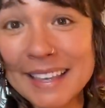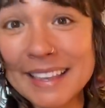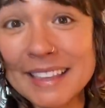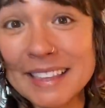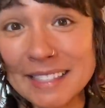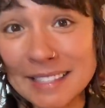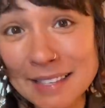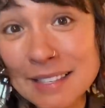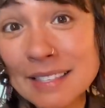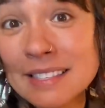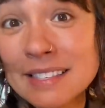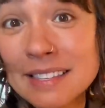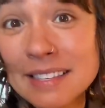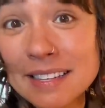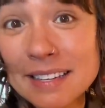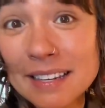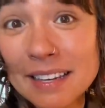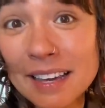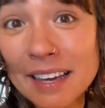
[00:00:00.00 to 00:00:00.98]
This is
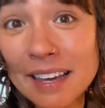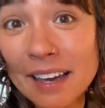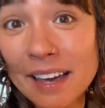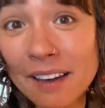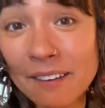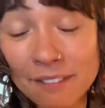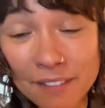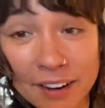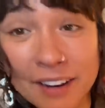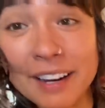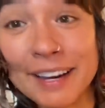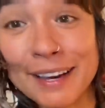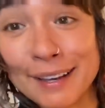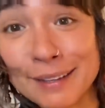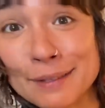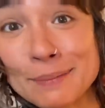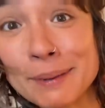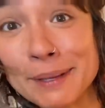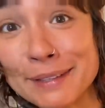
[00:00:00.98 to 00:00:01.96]
a very
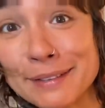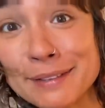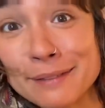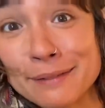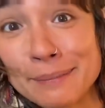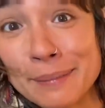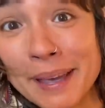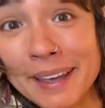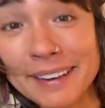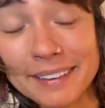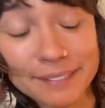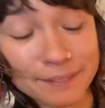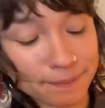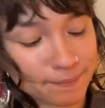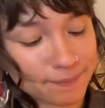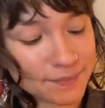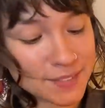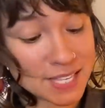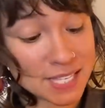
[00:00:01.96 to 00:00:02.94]
expensive pen.
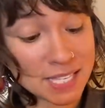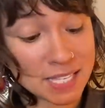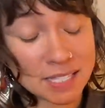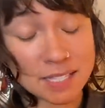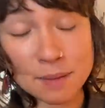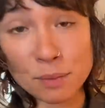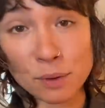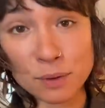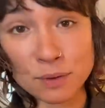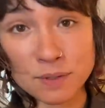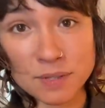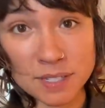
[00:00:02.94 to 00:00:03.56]
This is the most